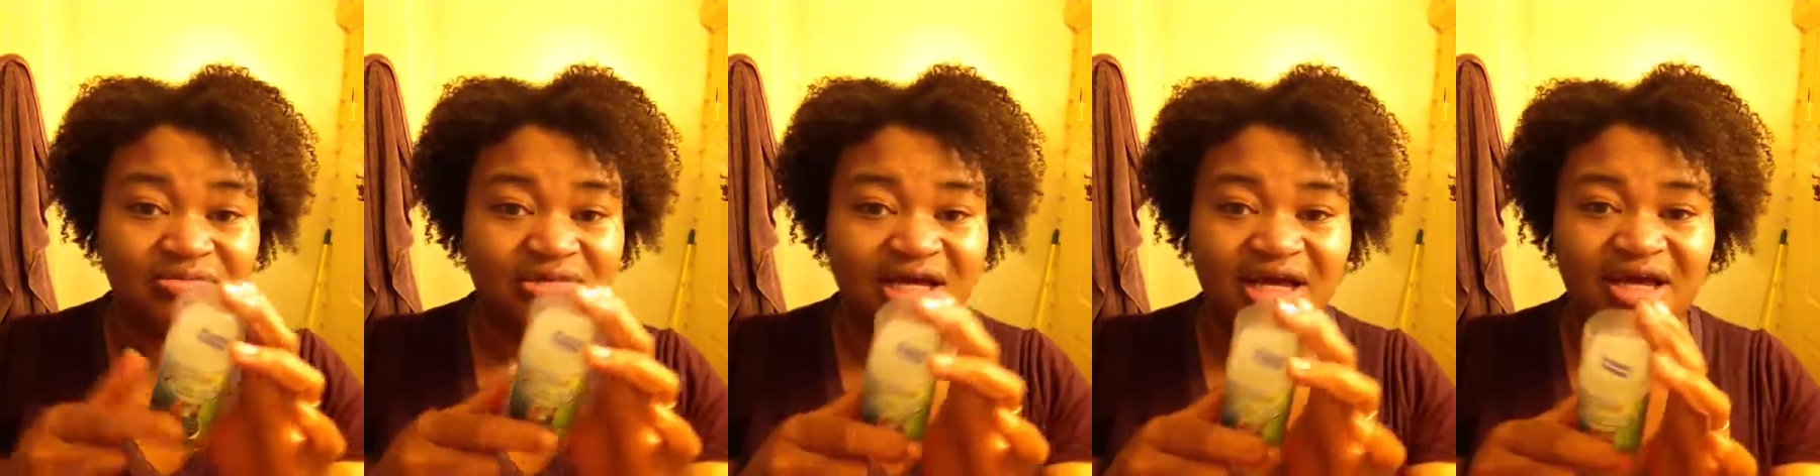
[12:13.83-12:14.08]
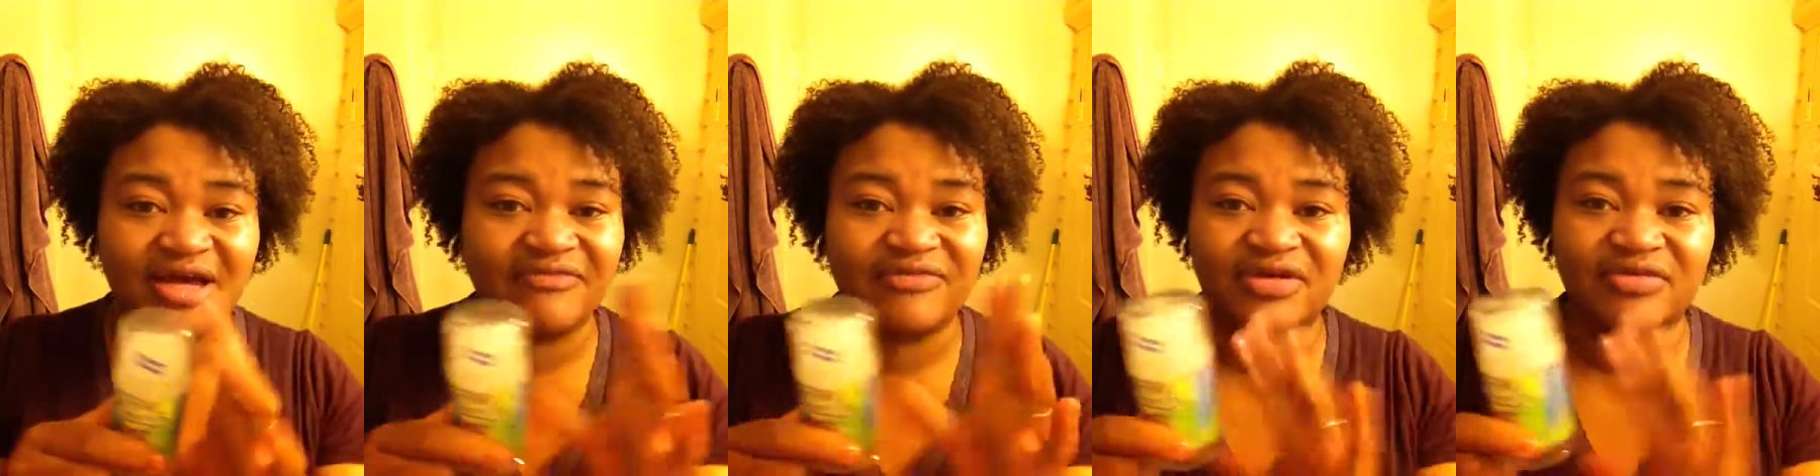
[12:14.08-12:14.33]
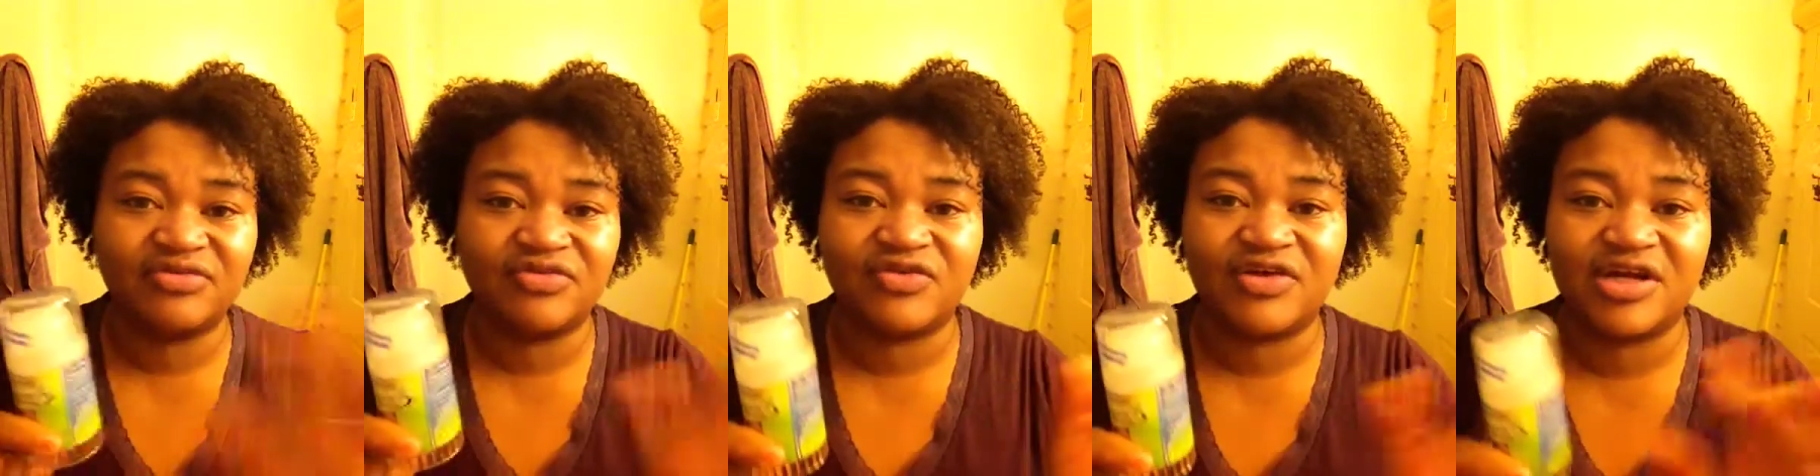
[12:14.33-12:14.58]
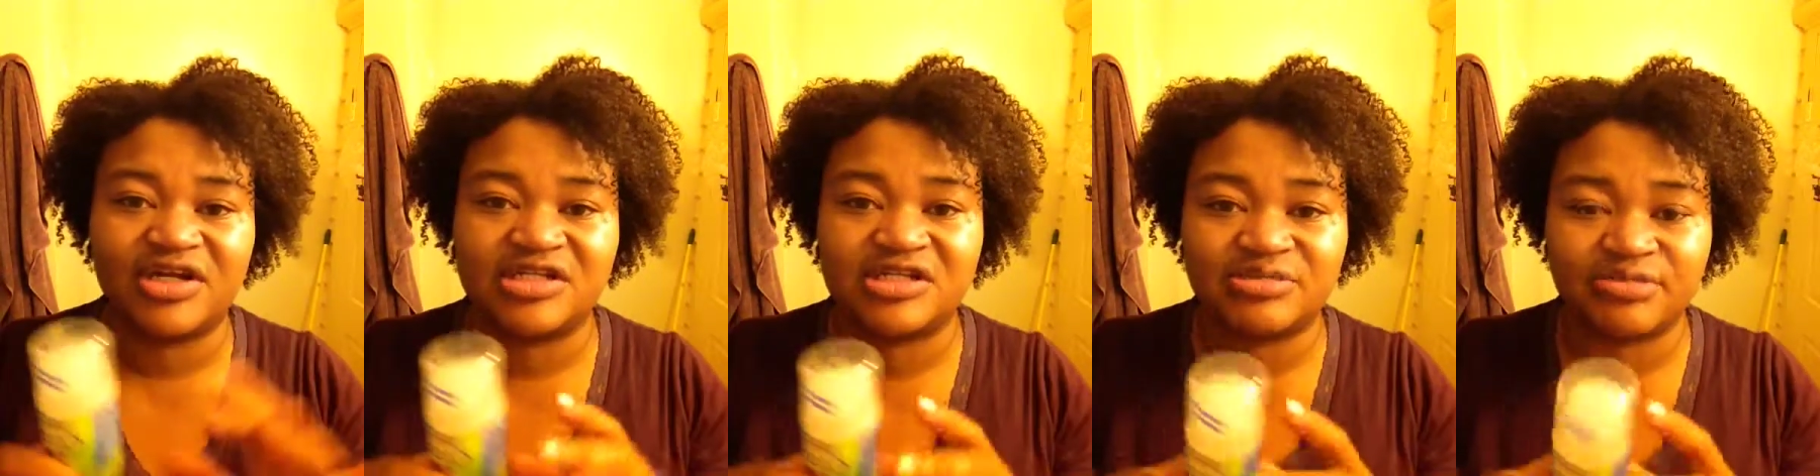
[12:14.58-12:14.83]
I haven't even
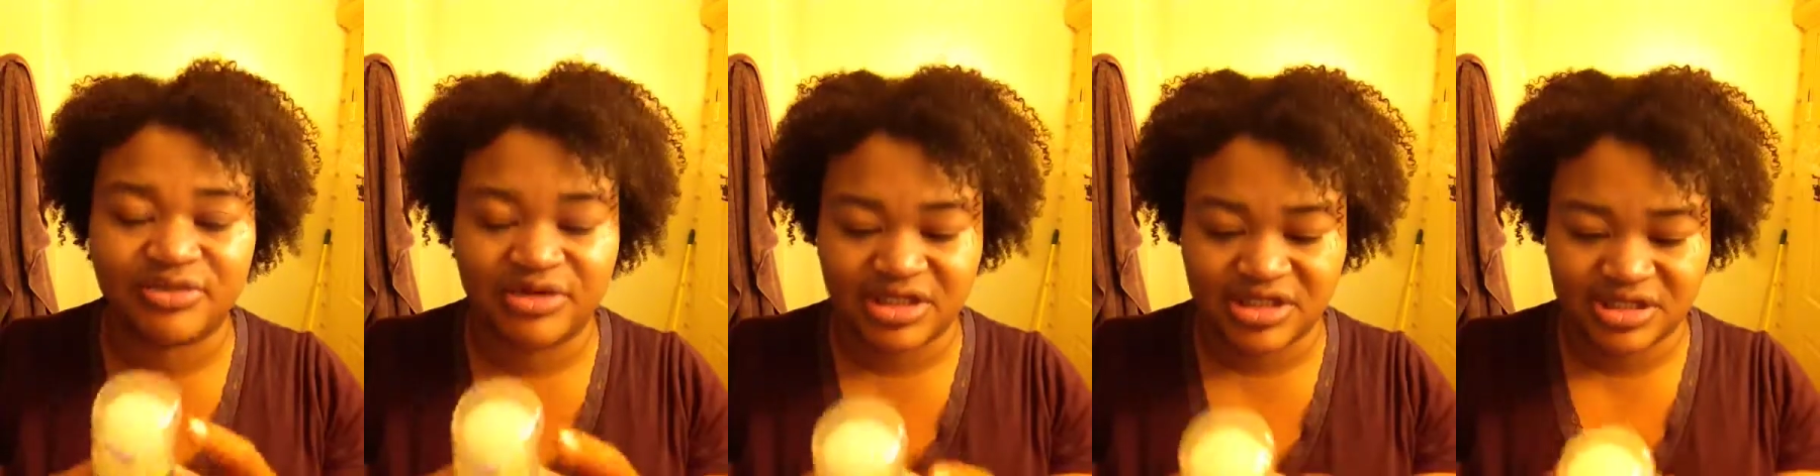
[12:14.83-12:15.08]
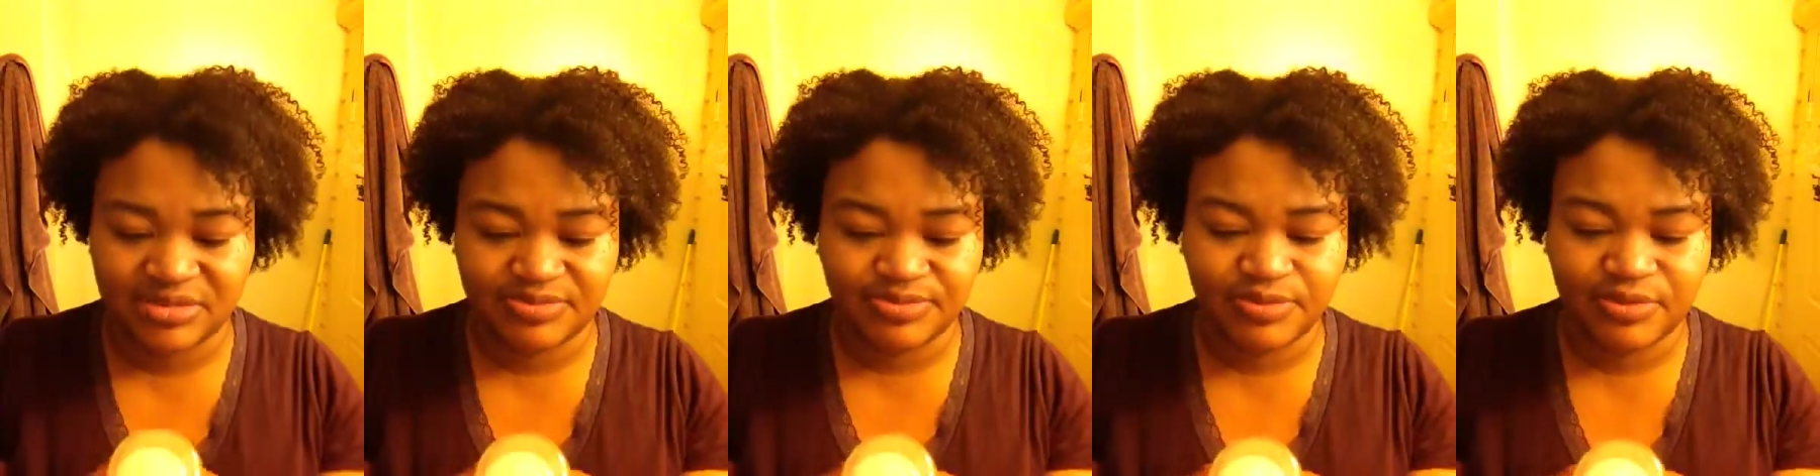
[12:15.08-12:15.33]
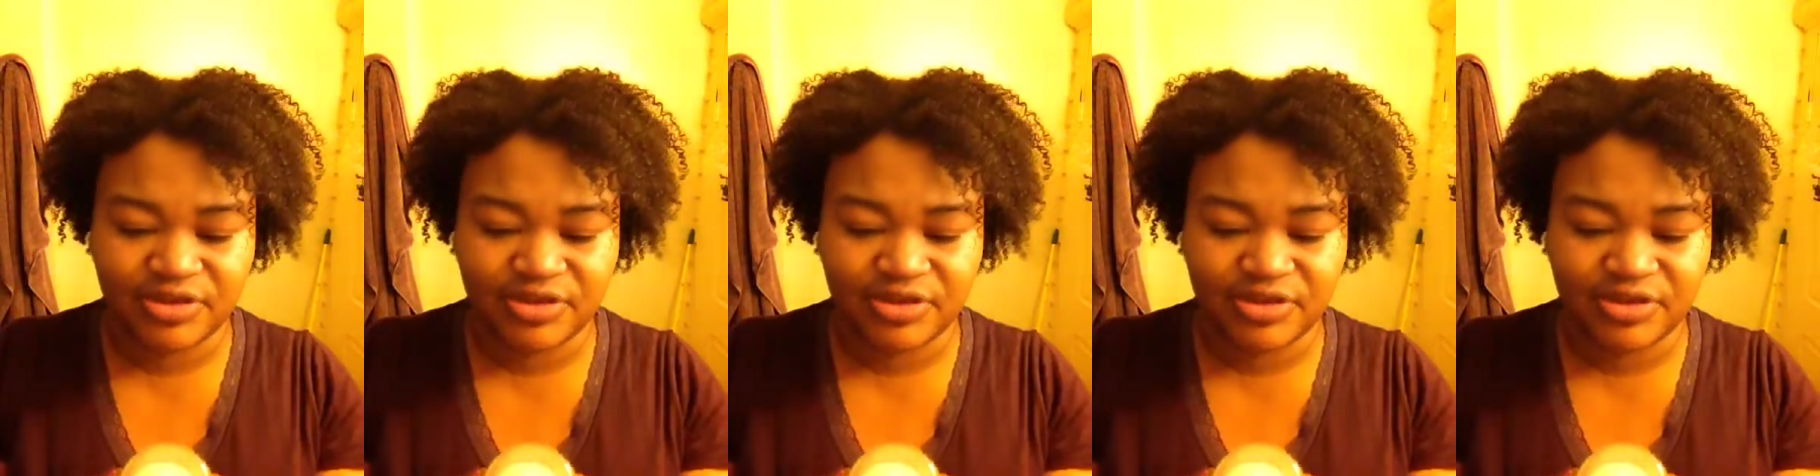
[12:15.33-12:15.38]
tried the sprays. I'm